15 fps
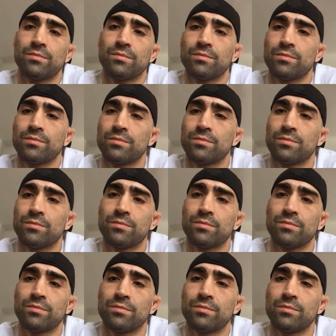
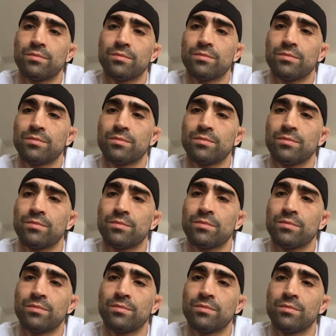
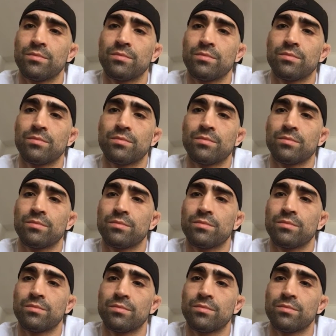
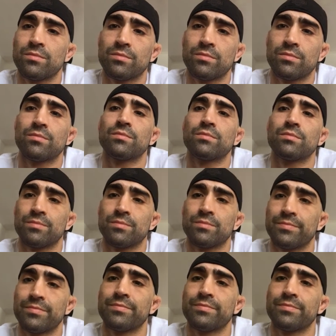
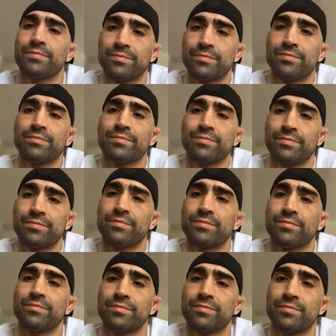
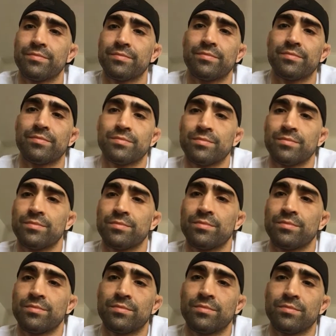
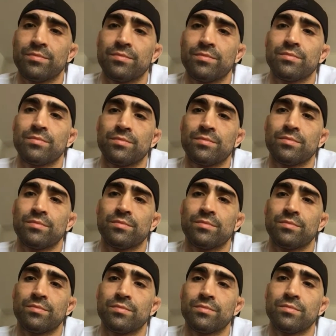
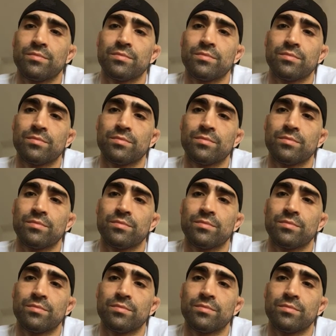[no speech]